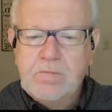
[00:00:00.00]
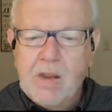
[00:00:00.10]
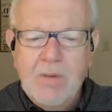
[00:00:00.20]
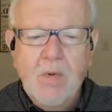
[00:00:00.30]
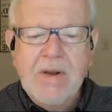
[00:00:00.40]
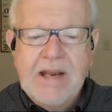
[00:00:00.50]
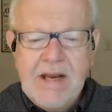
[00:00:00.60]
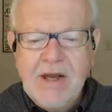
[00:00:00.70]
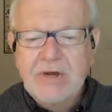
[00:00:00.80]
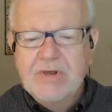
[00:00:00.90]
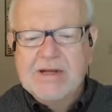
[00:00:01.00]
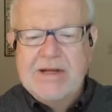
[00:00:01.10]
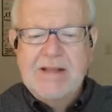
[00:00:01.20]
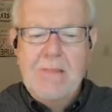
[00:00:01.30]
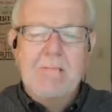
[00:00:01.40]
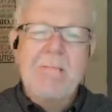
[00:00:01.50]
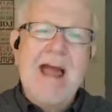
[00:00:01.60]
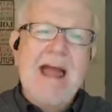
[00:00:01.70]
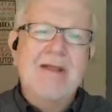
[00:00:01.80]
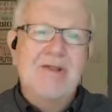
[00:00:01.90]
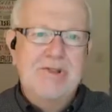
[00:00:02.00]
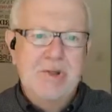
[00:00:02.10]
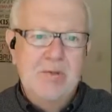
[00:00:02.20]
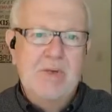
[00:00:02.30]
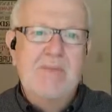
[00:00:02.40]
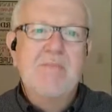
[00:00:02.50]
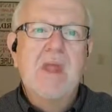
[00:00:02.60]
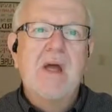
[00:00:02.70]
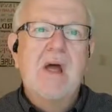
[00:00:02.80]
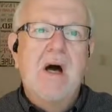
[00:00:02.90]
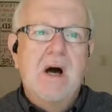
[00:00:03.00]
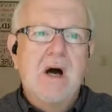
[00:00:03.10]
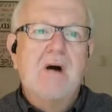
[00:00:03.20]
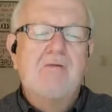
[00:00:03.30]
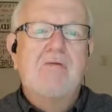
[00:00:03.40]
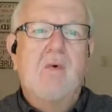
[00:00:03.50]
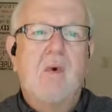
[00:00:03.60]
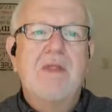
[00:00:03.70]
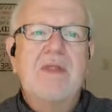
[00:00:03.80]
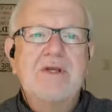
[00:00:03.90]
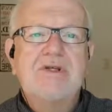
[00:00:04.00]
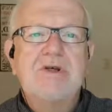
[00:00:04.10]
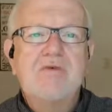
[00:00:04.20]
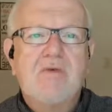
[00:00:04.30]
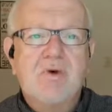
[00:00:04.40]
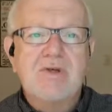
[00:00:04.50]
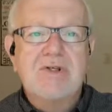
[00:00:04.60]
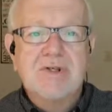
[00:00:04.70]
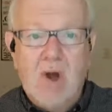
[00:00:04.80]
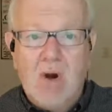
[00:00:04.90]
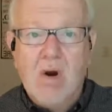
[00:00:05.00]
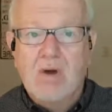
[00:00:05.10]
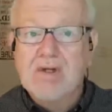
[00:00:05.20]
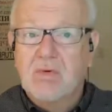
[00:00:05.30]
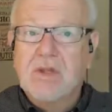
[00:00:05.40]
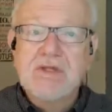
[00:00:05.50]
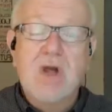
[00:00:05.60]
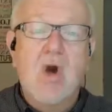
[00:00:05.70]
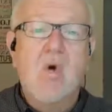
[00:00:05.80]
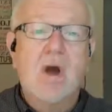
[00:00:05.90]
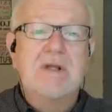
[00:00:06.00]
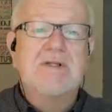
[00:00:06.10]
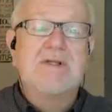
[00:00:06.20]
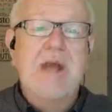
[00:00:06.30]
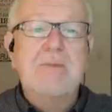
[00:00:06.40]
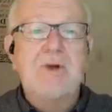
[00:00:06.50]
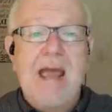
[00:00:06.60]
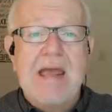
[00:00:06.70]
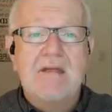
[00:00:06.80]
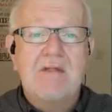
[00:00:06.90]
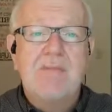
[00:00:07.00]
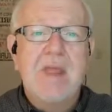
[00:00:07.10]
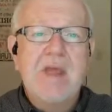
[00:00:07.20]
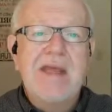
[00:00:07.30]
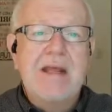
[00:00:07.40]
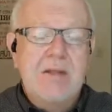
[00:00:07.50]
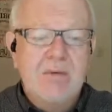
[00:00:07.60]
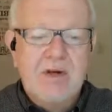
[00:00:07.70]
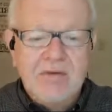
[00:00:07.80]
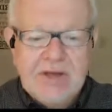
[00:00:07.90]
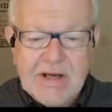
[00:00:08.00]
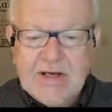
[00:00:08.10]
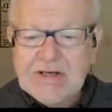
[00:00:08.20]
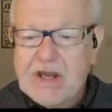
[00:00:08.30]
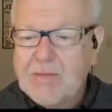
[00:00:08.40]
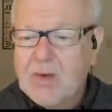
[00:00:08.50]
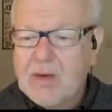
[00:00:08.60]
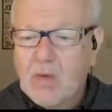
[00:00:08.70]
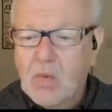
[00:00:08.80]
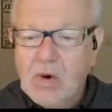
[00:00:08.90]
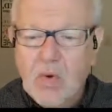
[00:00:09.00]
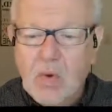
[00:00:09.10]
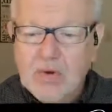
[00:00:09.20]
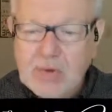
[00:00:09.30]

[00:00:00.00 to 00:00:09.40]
But we need to understand the magnitude of what these two verses are. So let's go. It's chapter 8. in the book of 2 Samuel, and we are going